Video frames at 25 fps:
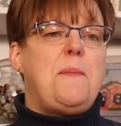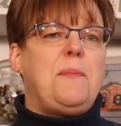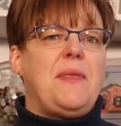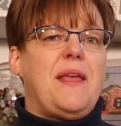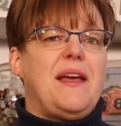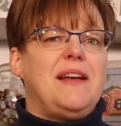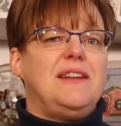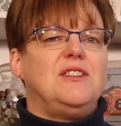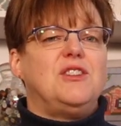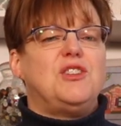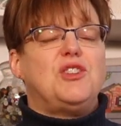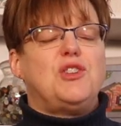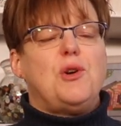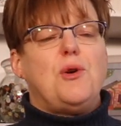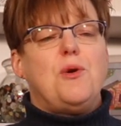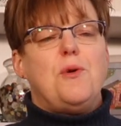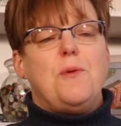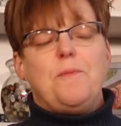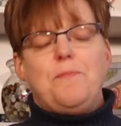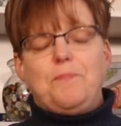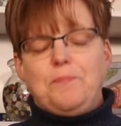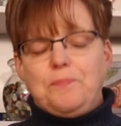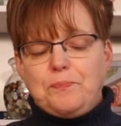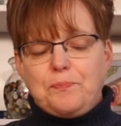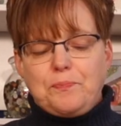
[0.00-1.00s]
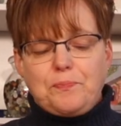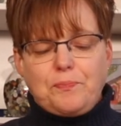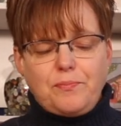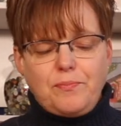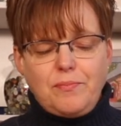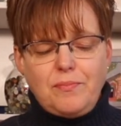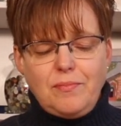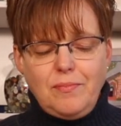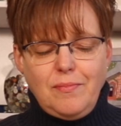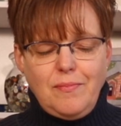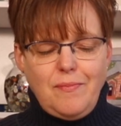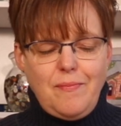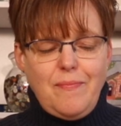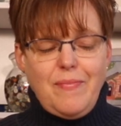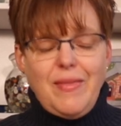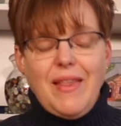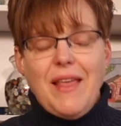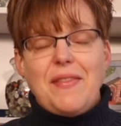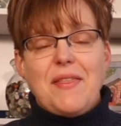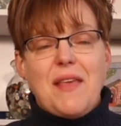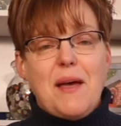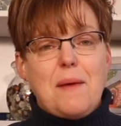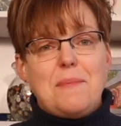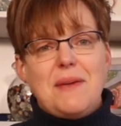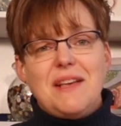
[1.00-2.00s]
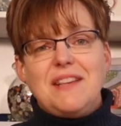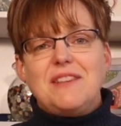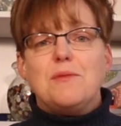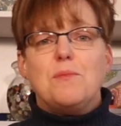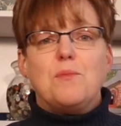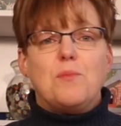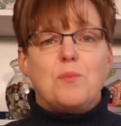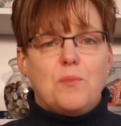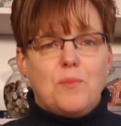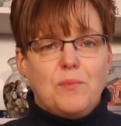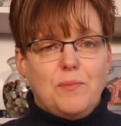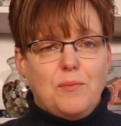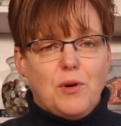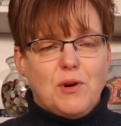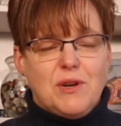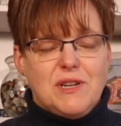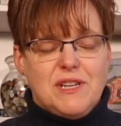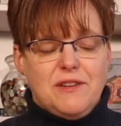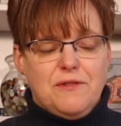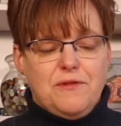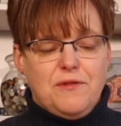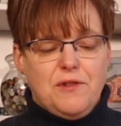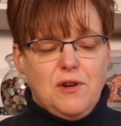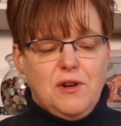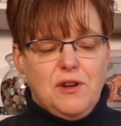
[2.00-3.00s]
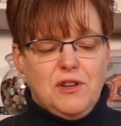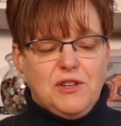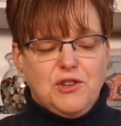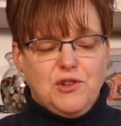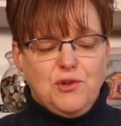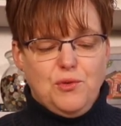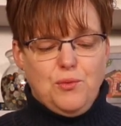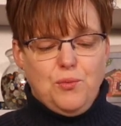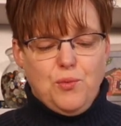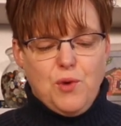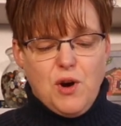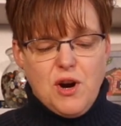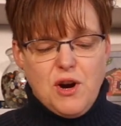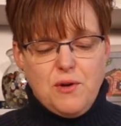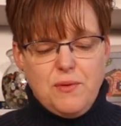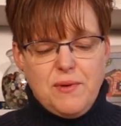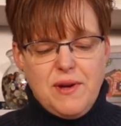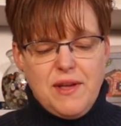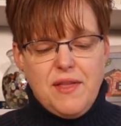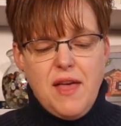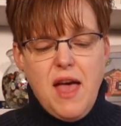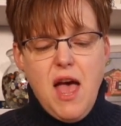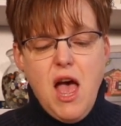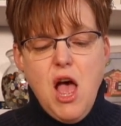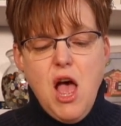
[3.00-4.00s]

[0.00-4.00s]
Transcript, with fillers: And so that makes them more difficult to work with.